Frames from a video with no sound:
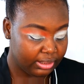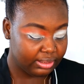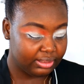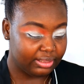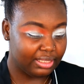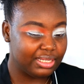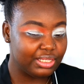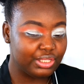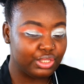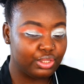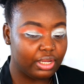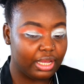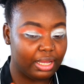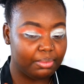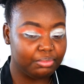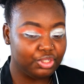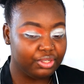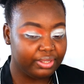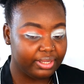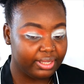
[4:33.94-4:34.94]
There's no,
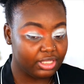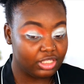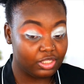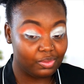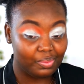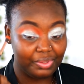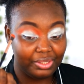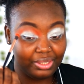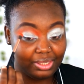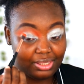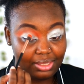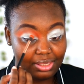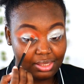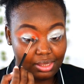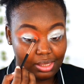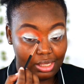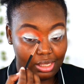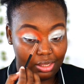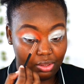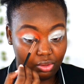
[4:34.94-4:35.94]
I'm not
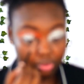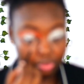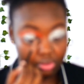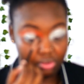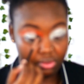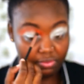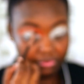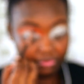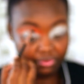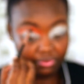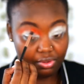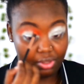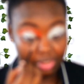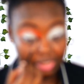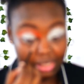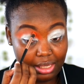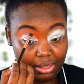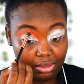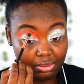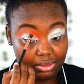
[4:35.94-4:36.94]
experiencing a lot of
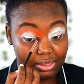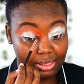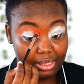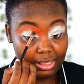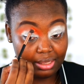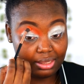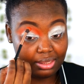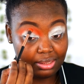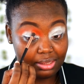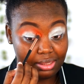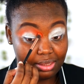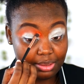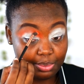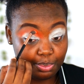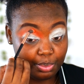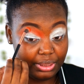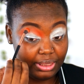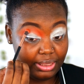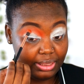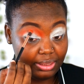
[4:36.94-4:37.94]
fallout, and it is
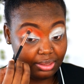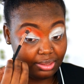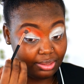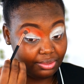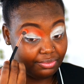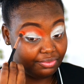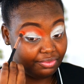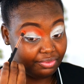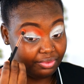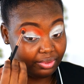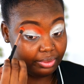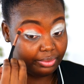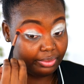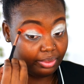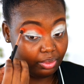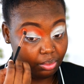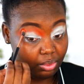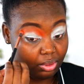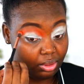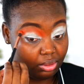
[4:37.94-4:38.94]
blending
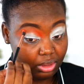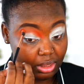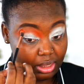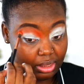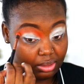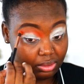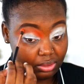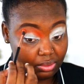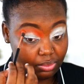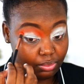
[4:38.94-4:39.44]
very well as